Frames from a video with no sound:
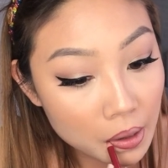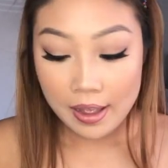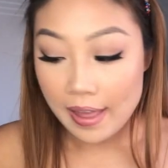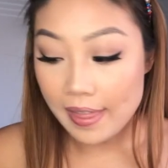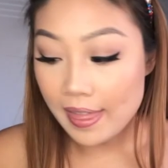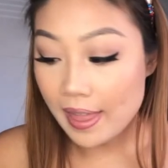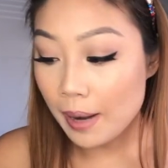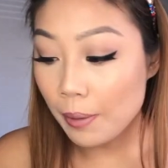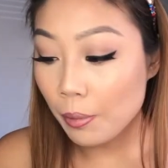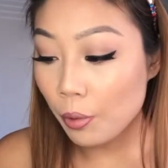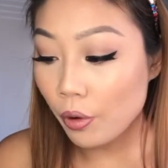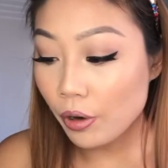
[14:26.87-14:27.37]
And
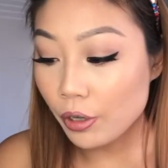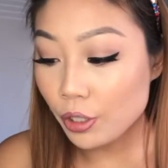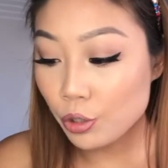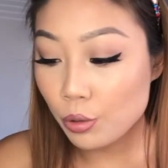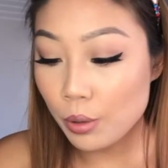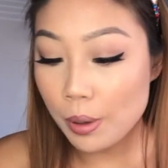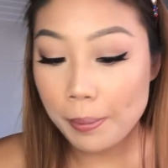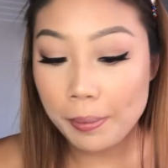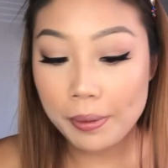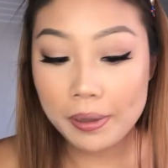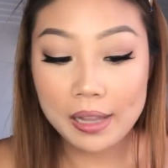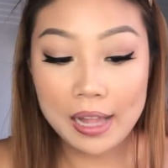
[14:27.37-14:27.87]
then I'm going to
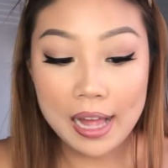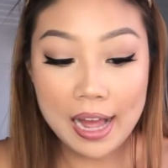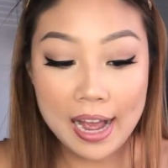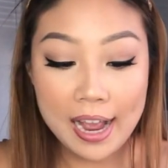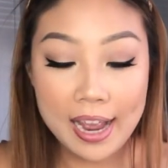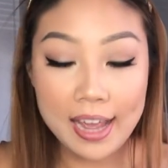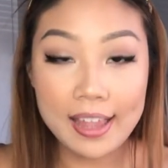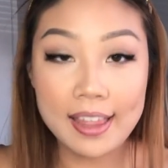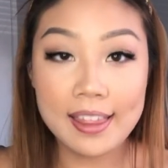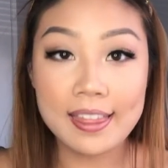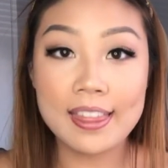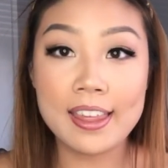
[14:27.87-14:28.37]

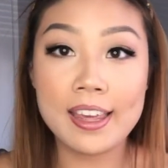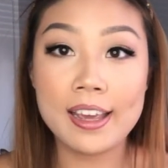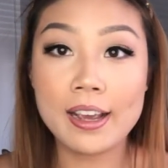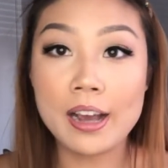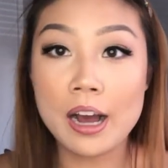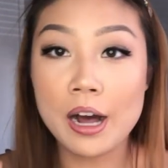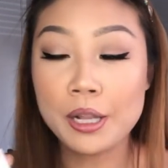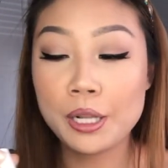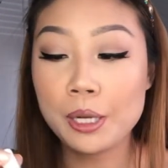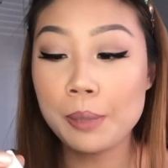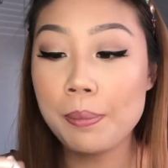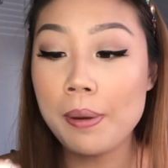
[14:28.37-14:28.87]
apply the
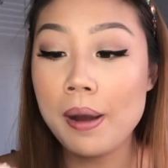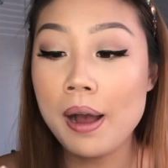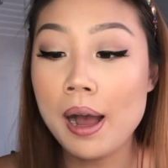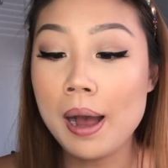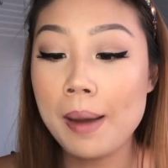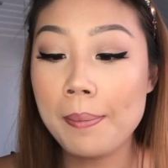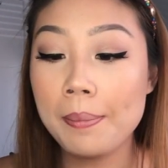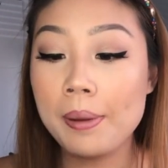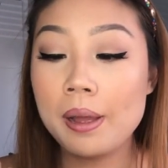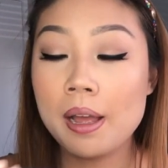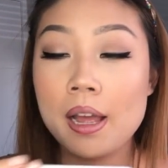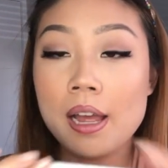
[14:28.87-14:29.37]

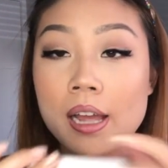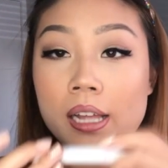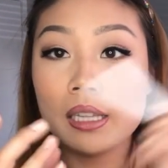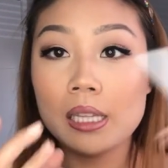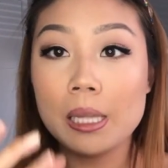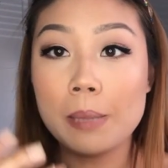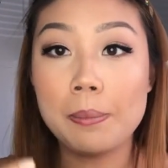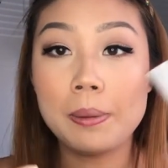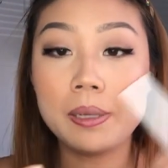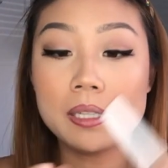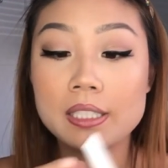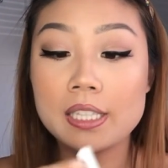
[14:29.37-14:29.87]
ColourPop
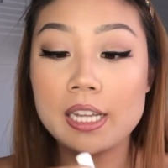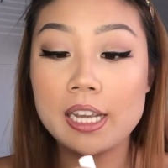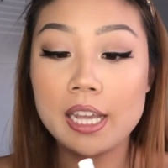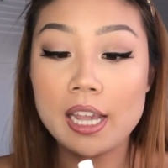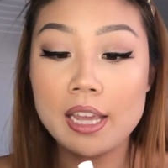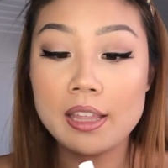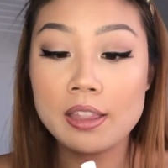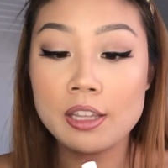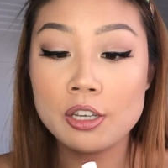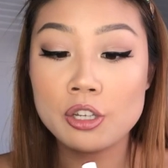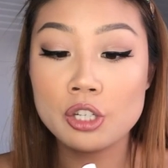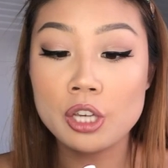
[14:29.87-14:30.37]
Lippie stick
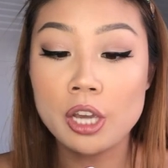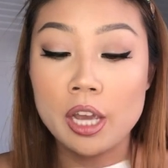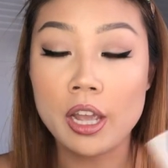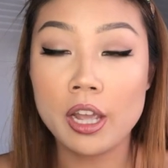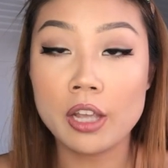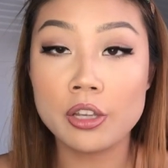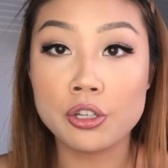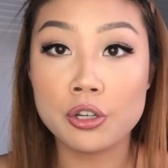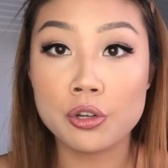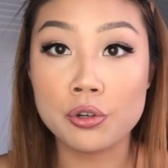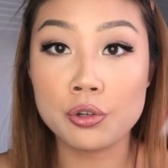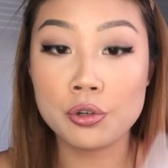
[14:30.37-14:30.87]
in the
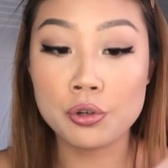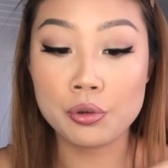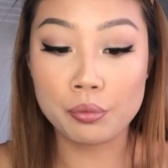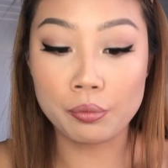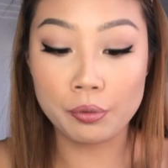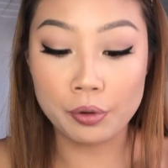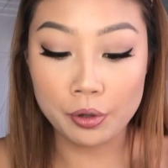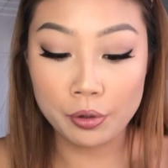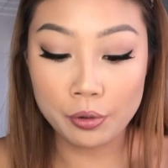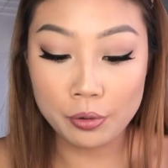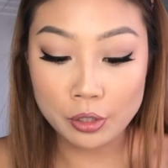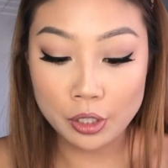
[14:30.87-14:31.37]
shade
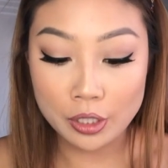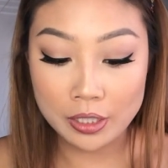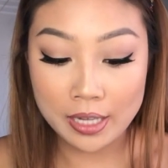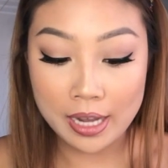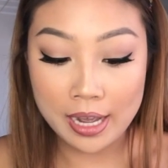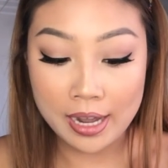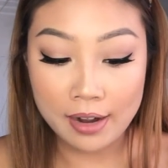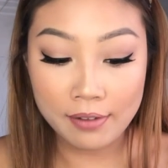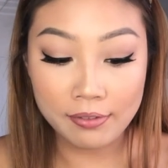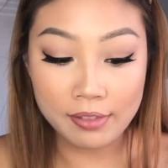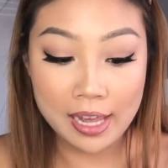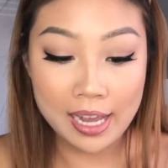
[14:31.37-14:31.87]
JujuRouge. It's
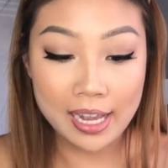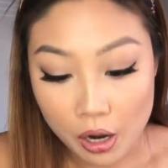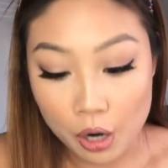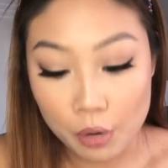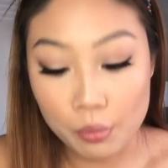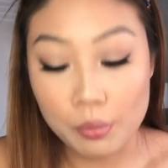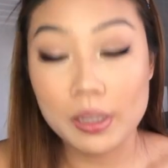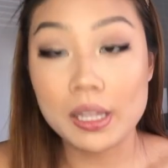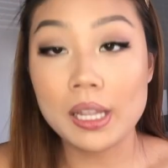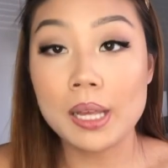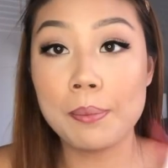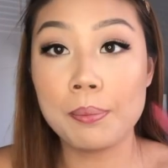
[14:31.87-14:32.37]
kind of like a
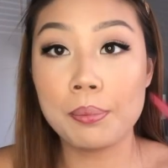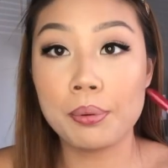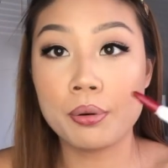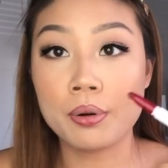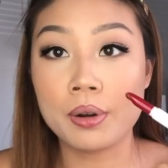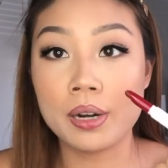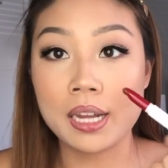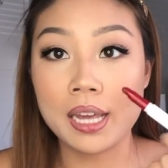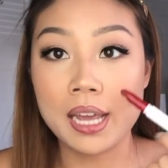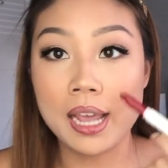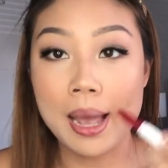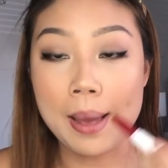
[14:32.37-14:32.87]
really
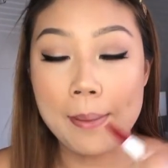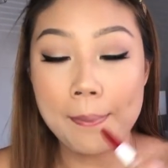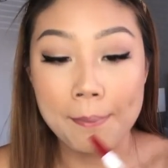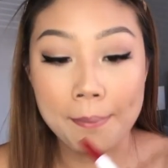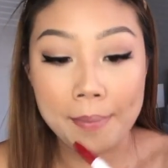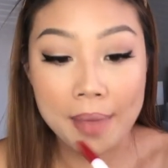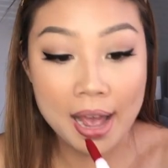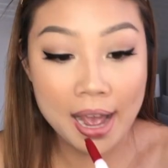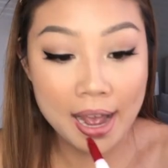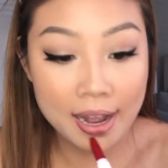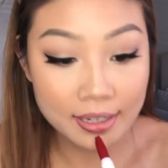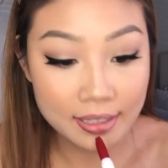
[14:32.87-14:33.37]
pretty
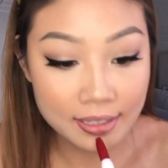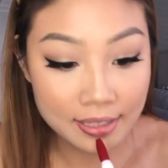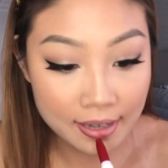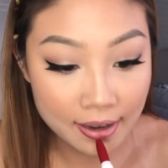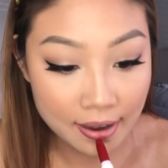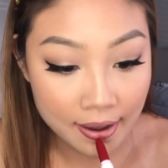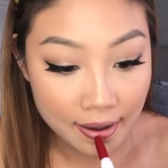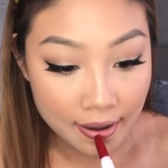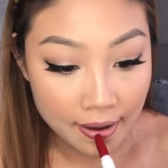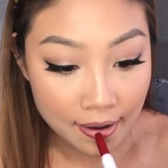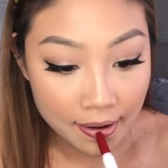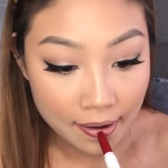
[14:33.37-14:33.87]
matte
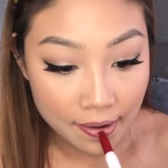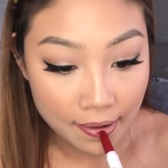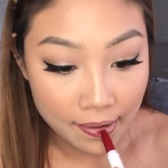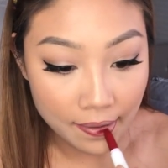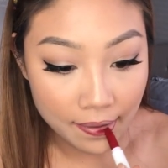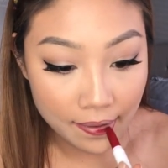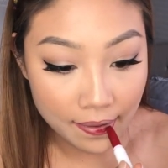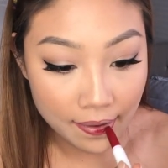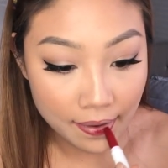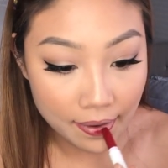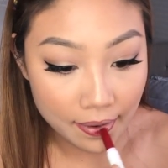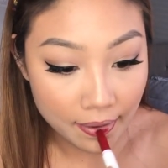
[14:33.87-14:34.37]

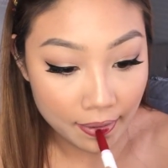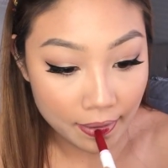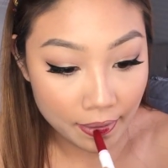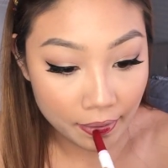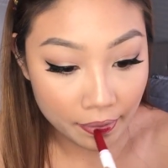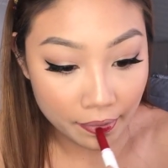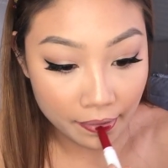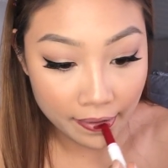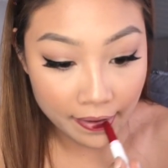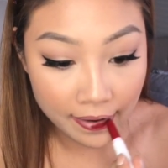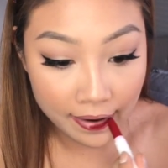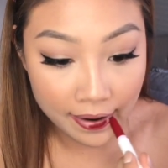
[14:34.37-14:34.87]

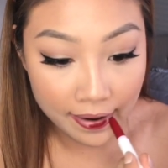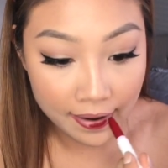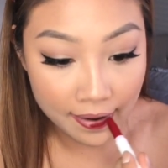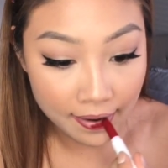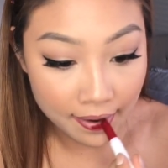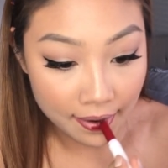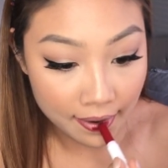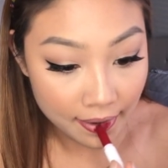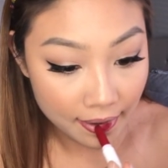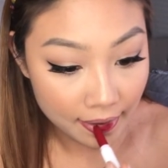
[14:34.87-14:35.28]
red.